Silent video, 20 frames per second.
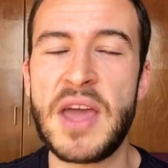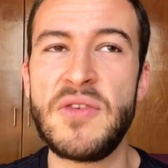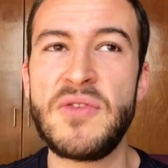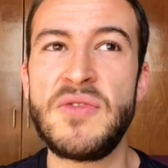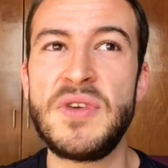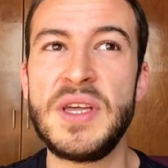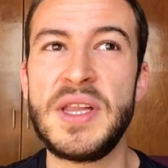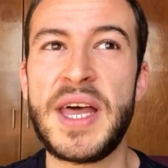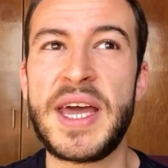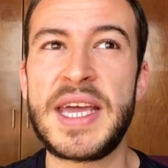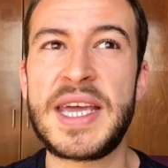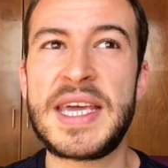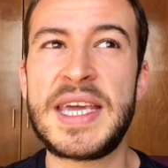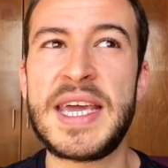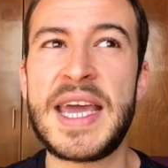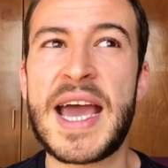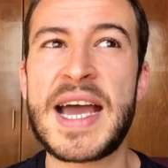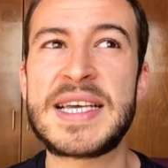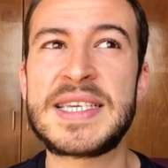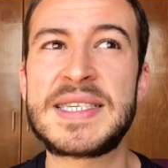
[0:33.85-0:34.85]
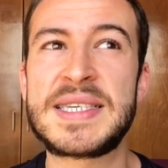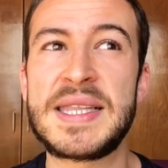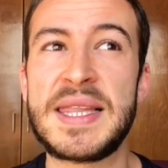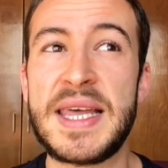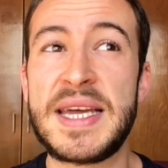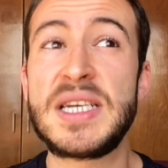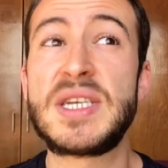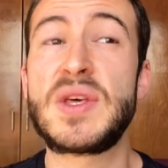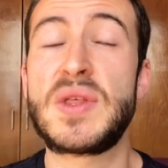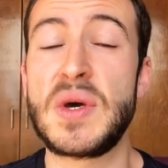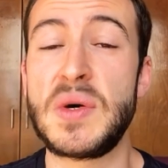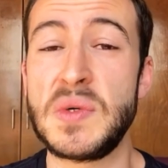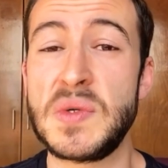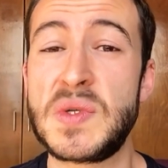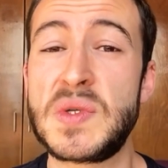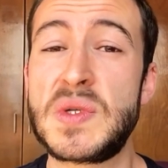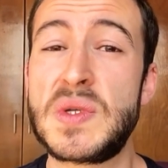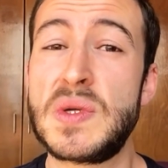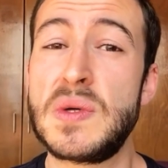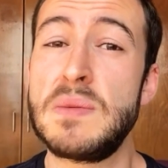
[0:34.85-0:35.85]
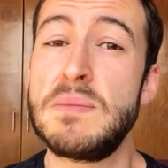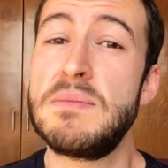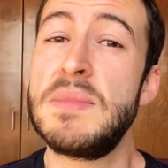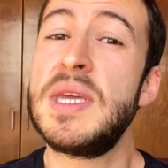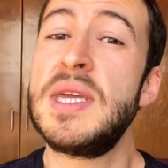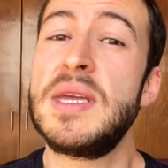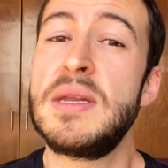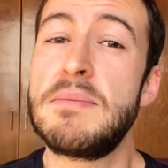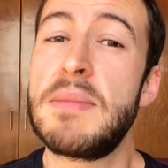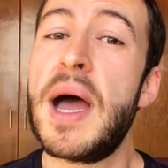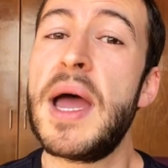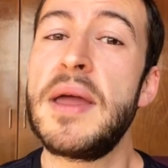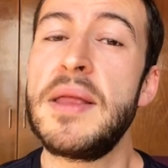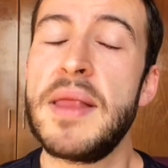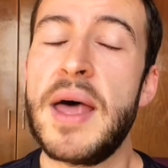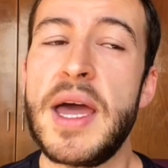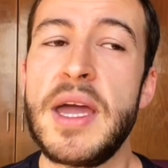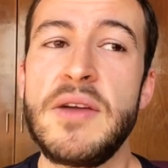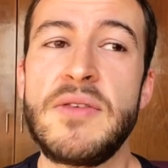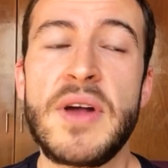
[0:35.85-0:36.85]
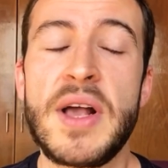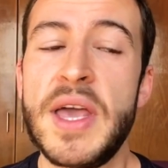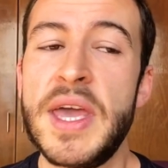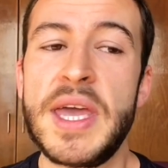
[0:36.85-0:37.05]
feel like he has lent those to me in my life,